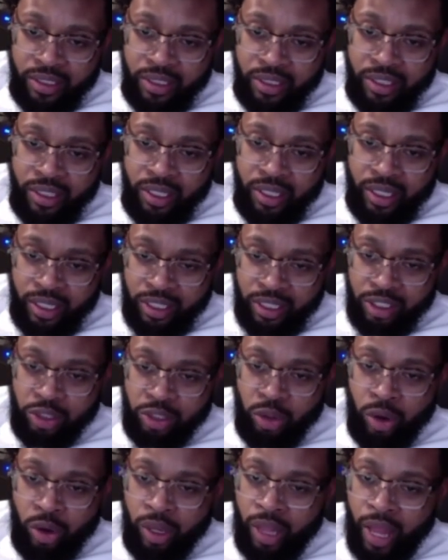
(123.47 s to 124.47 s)
in
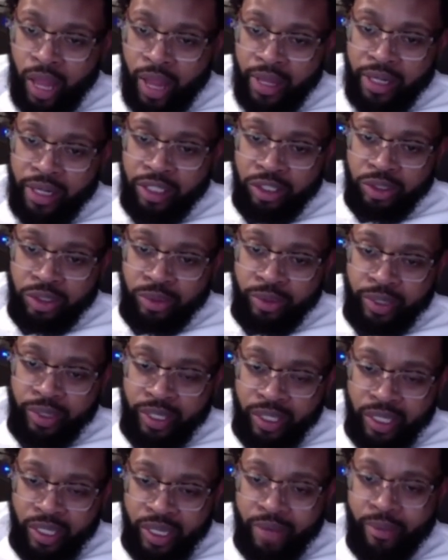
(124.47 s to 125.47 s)
Detroit Lion history,
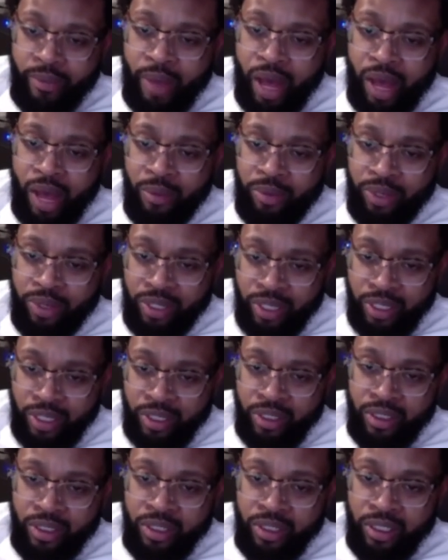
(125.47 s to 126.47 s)
in my opinion,
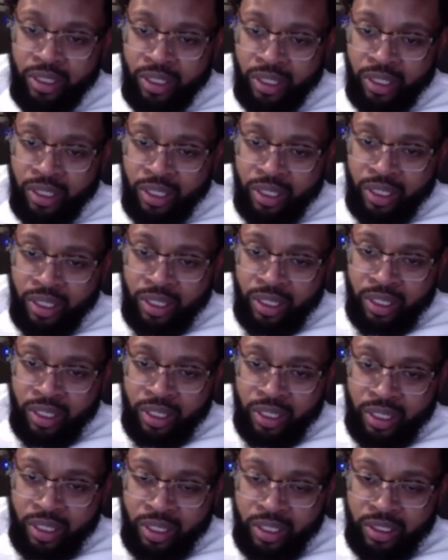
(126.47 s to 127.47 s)

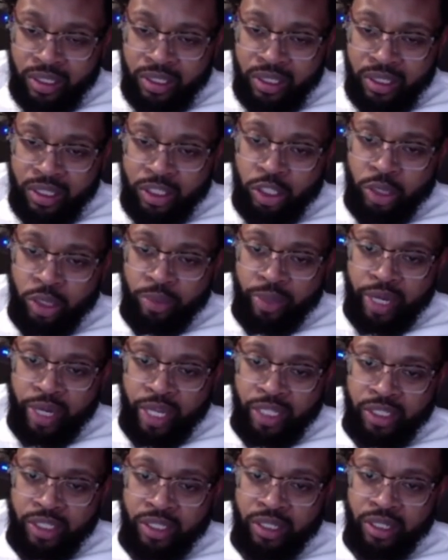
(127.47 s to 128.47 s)
is the
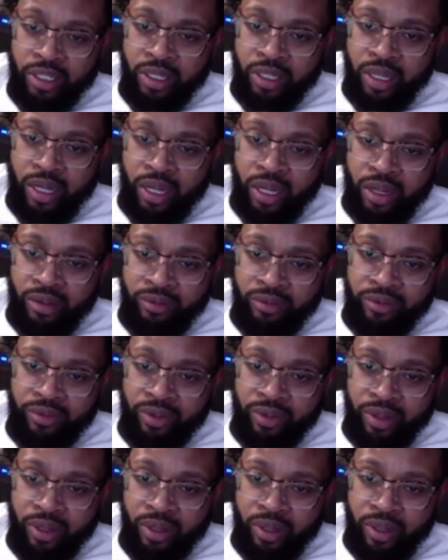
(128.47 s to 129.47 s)
termination of
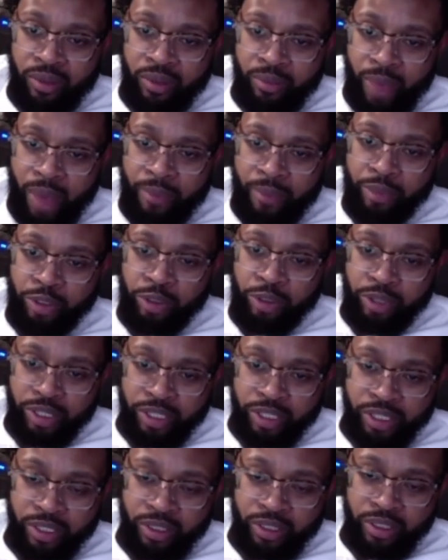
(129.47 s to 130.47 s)
Matt
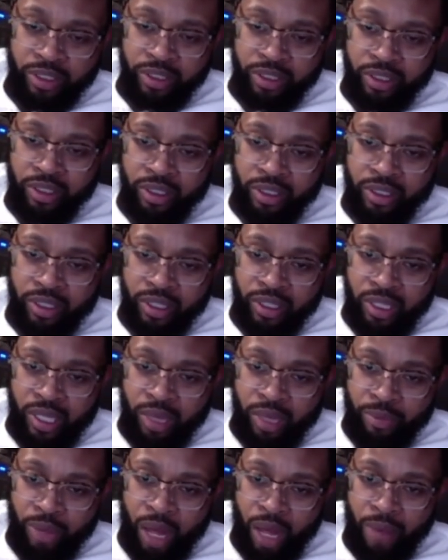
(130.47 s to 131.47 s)
Patricia and
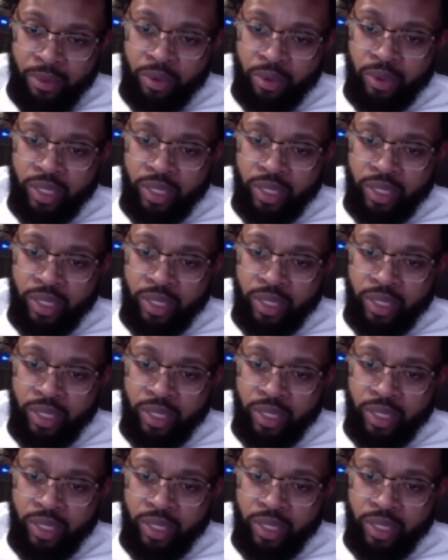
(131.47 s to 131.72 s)
Bob Quinn.